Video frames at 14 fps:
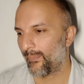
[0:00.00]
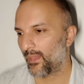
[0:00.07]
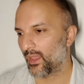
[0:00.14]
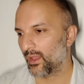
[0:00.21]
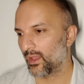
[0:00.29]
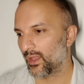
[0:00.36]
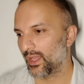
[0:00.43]

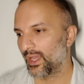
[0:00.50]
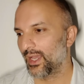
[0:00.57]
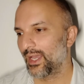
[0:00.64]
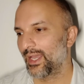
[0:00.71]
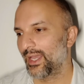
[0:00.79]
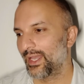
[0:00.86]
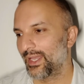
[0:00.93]

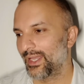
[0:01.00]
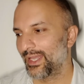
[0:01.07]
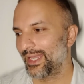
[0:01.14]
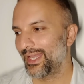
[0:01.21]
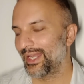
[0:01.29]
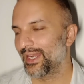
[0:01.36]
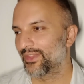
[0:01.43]

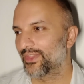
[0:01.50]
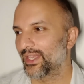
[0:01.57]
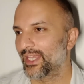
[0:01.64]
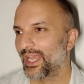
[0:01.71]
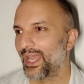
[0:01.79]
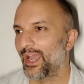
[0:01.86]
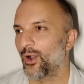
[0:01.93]
And I think
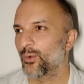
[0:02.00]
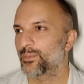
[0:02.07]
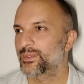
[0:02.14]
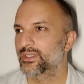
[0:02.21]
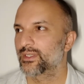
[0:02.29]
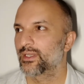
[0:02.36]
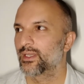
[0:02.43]
it
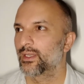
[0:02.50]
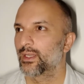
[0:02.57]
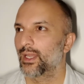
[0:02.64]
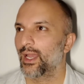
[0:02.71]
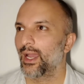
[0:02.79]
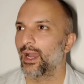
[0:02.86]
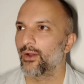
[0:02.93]
helps
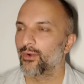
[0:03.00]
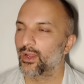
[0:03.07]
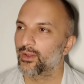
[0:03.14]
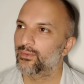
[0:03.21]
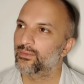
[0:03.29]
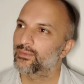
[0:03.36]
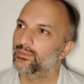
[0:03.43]
our
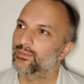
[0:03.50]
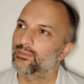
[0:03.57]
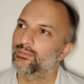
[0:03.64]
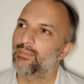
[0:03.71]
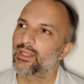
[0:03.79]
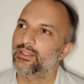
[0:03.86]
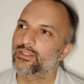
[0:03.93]
own
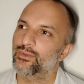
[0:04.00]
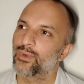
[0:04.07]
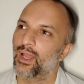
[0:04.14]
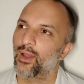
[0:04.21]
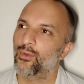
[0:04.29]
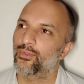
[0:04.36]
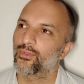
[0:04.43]
mental
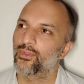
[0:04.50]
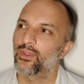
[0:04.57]
health